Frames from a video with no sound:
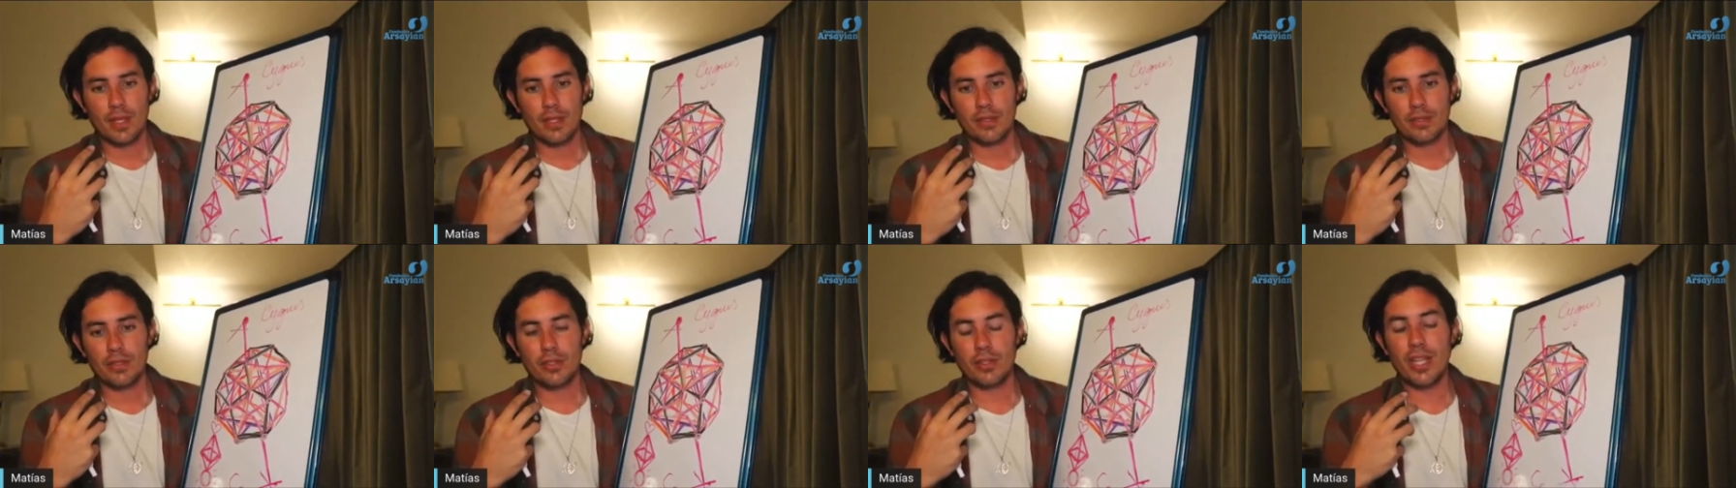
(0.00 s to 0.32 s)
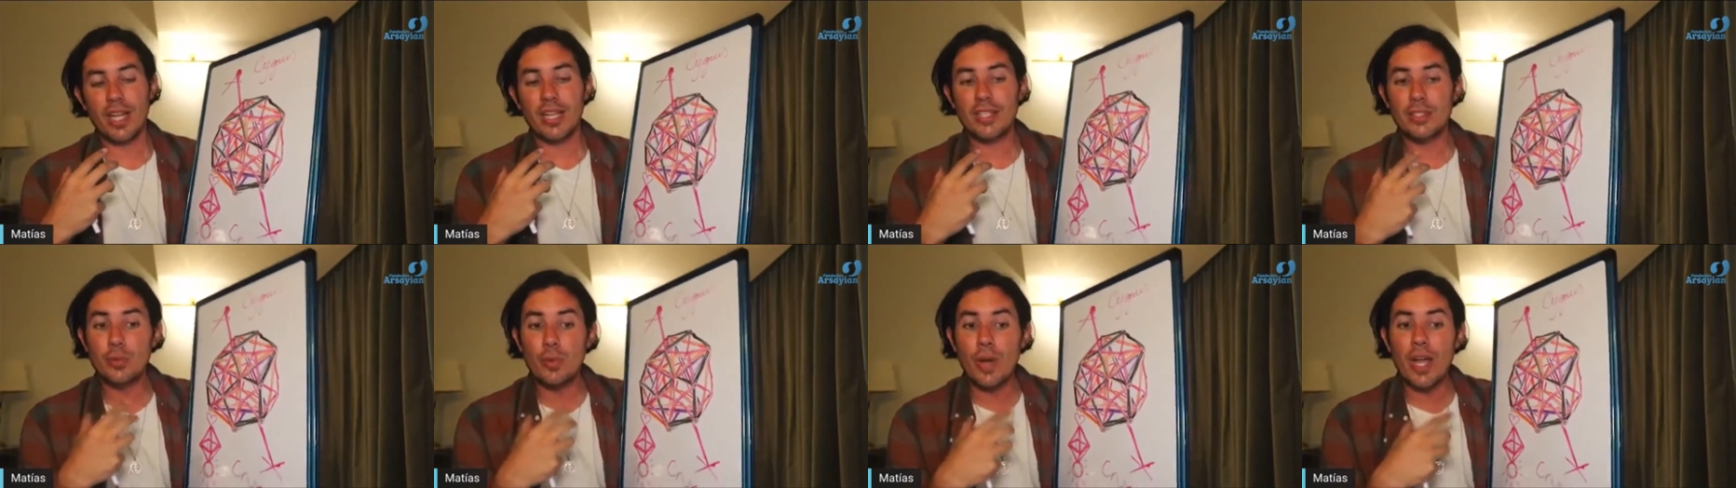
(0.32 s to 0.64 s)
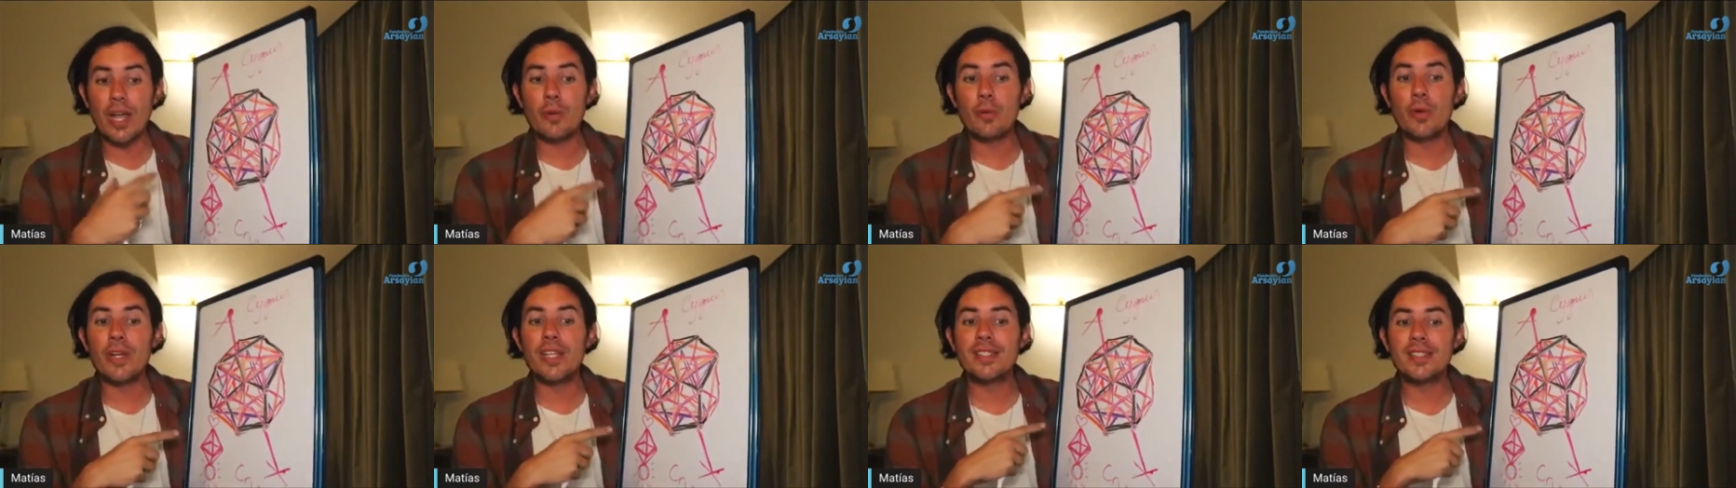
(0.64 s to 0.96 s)
So that's
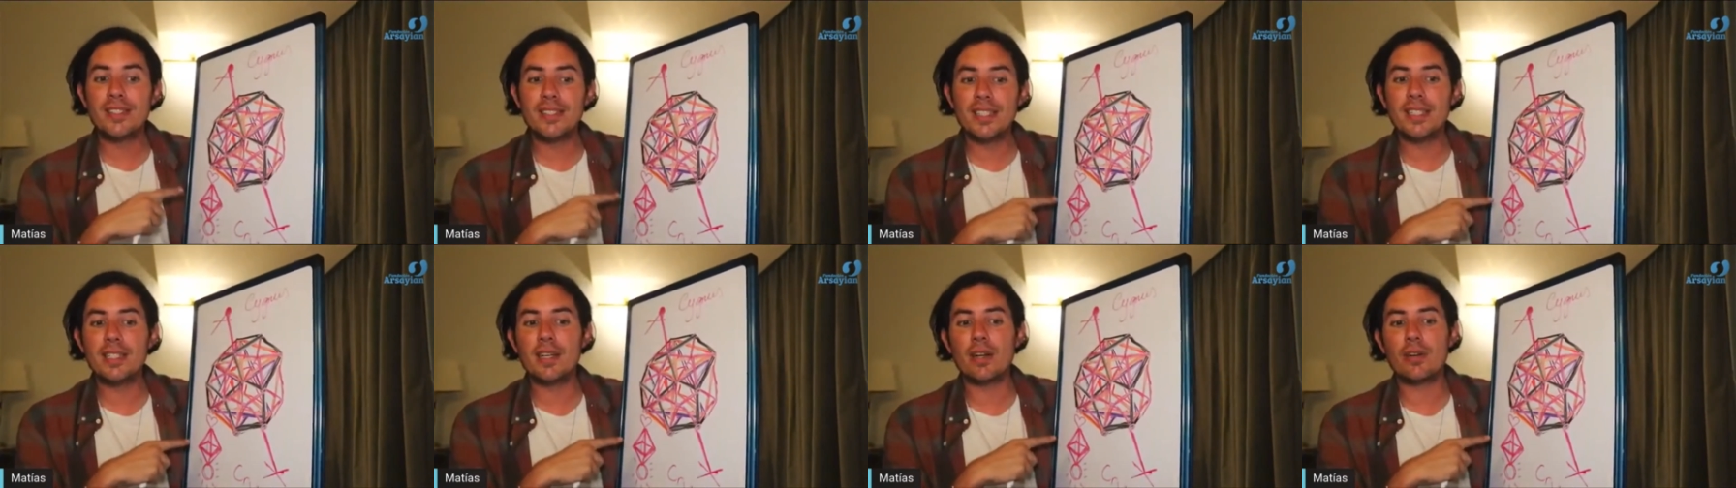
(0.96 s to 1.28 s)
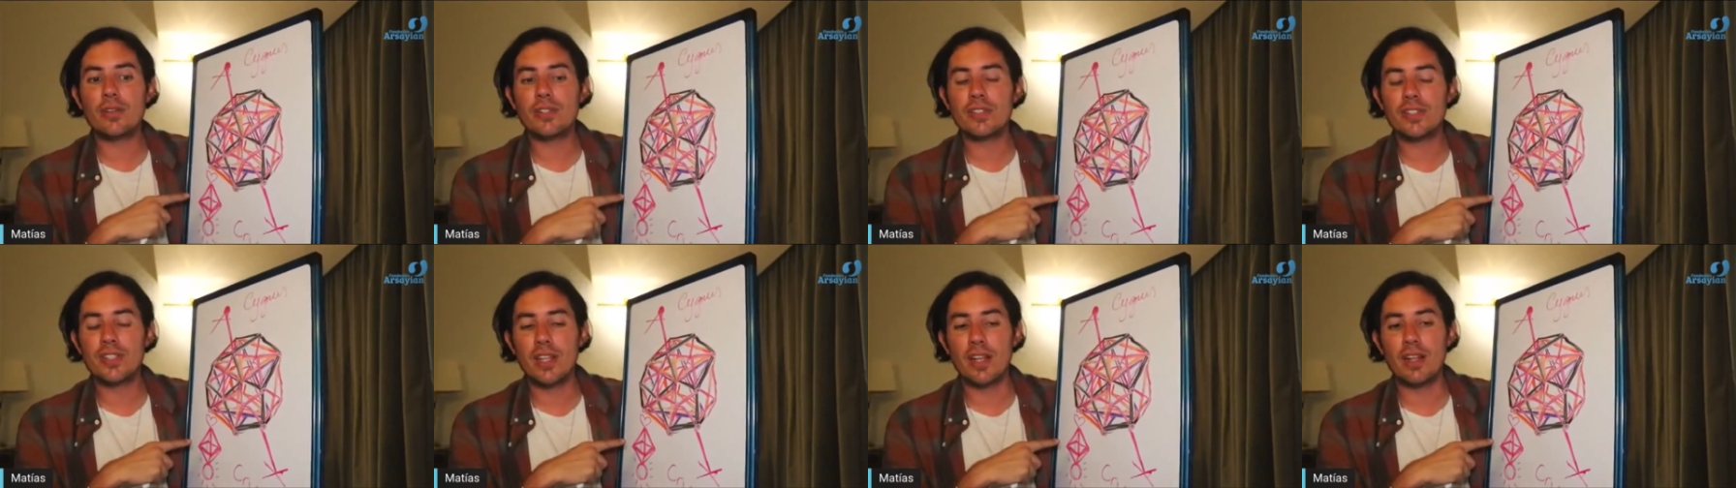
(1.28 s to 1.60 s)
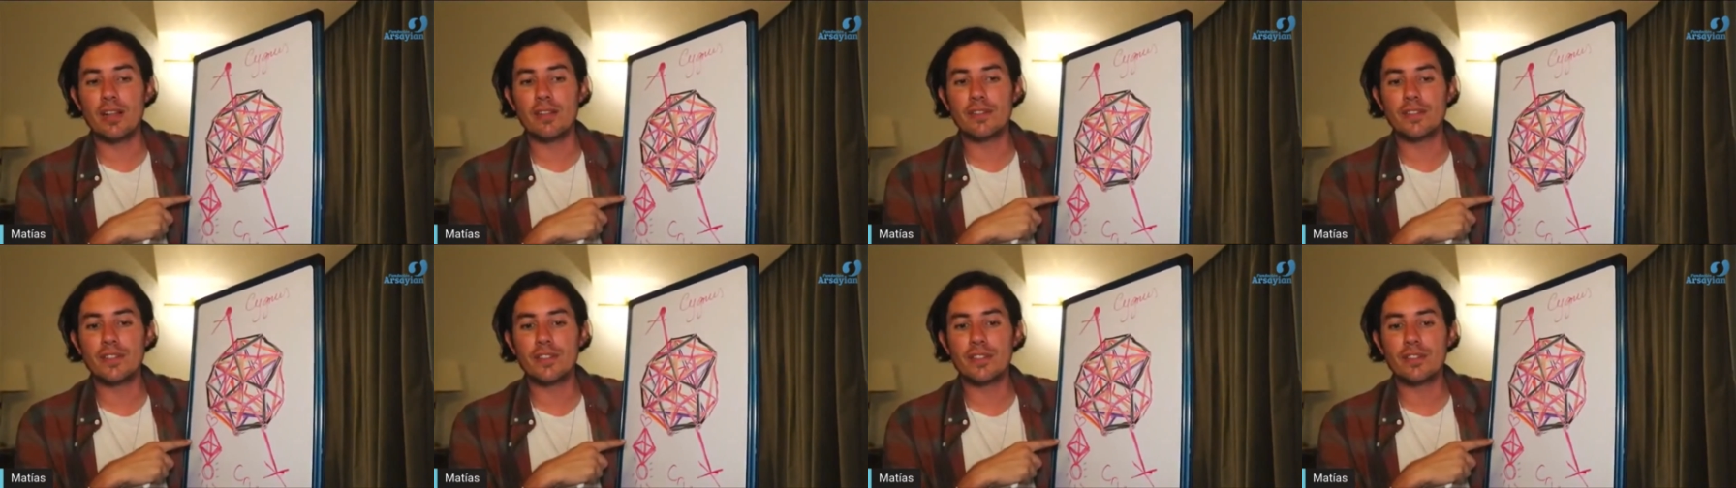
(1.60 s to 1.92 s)
why we seed
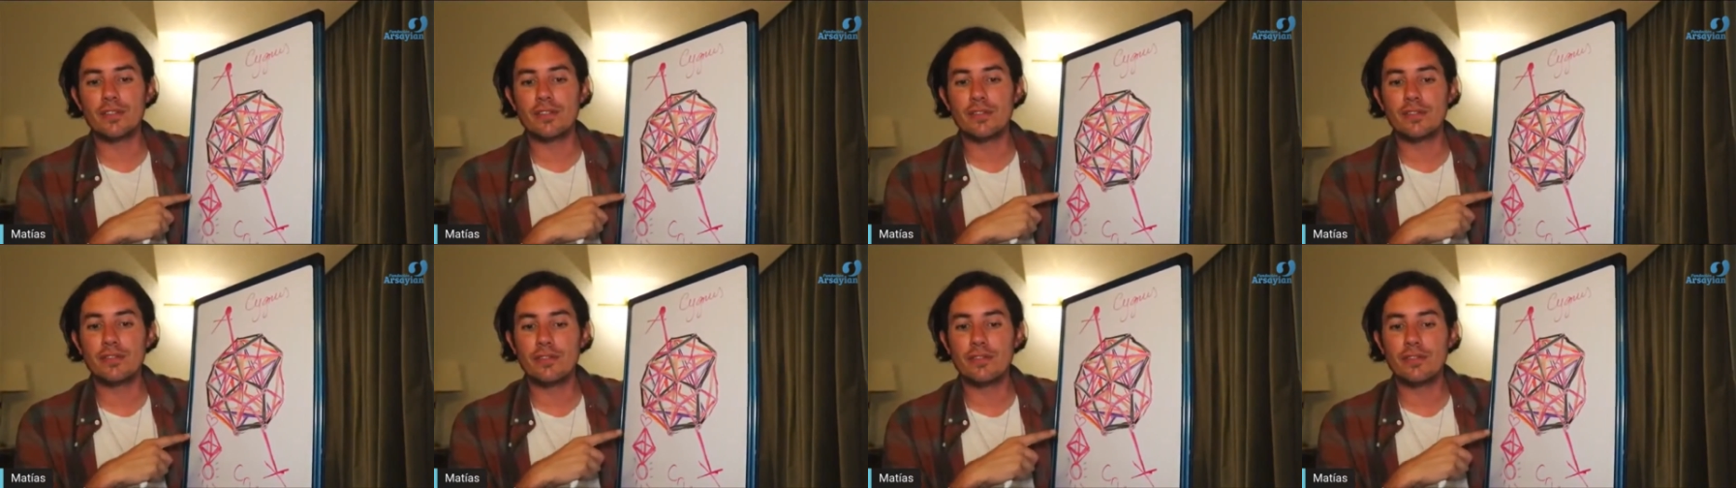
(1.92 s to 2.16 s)
ourselves